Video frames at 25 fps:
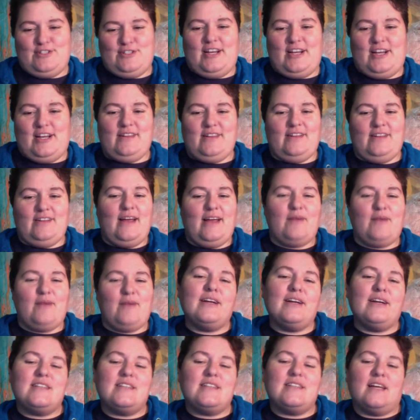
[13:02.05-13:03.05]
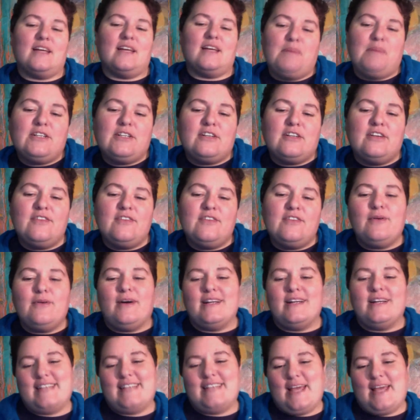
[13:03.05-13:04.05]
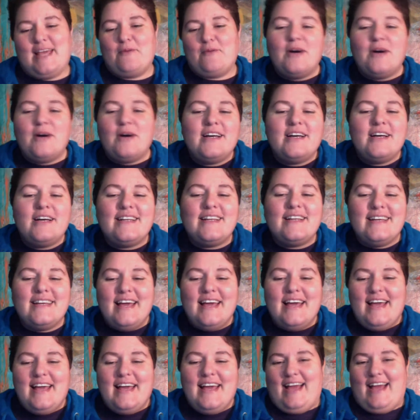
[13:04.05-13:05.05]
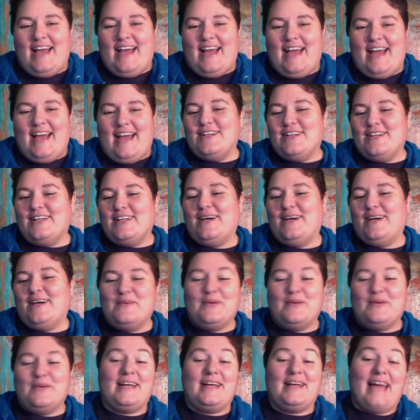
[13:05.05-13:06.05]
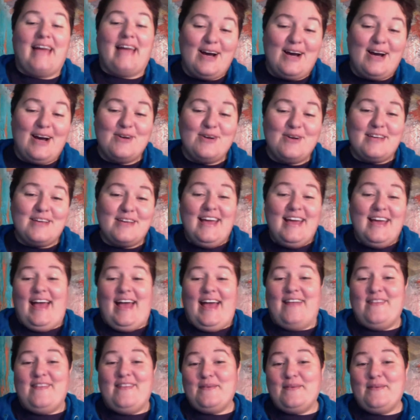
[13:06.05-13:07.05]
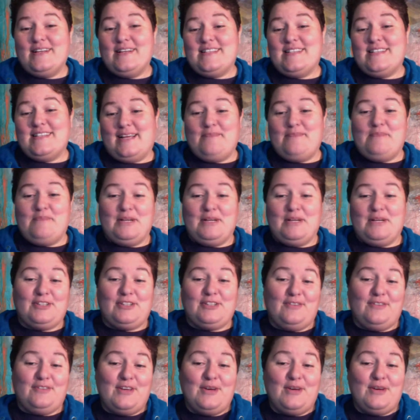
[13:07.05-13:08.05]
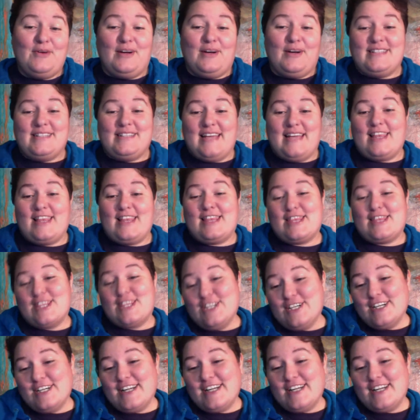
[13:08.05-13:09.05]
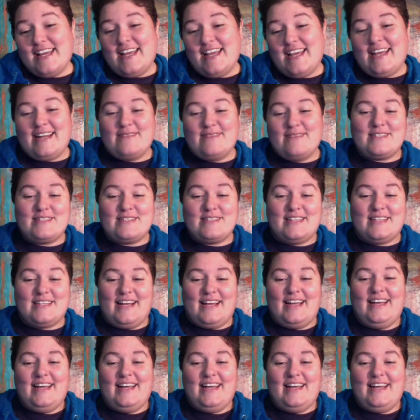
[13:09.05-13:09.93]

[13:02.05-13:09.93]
child. They're like, we're going to take a picture of you on day 1, and then you're going to come and work out, and then we're going to take a picture of you on day 30. And I'm just like,